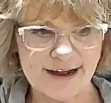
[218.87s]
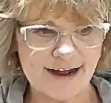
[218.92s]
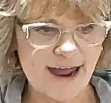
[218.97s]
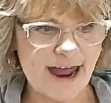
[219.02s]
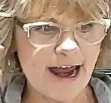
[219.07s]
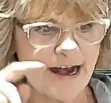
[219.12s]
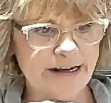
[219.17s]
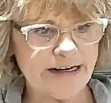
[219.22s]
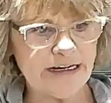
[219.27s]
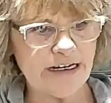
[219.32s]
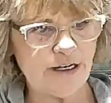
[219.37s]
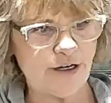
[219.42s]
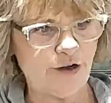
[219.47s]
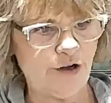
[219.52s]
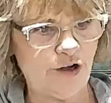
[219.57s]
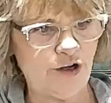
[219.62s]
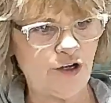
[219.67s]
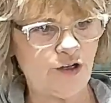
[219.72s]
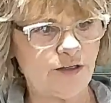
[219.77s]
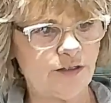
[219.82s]
and
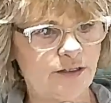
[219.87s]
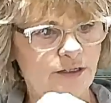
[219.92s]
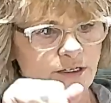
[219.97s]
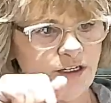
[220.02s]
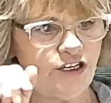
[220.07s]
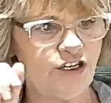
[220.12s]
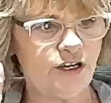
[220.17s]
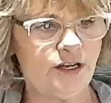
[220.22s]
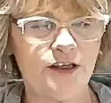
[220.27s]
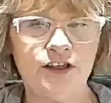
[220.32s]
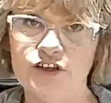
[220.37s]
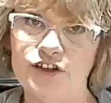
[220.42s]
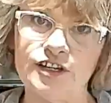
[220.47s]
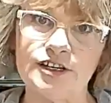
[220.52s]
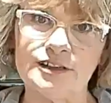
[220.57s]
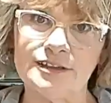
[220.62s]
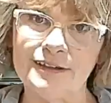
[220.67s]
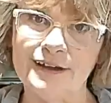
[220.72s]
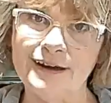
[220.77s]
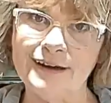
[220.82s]
it'll look
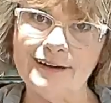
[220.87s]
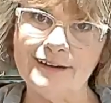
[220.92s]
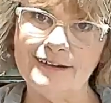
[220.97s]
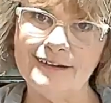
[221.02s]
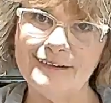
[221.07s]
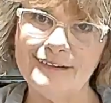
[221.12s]
like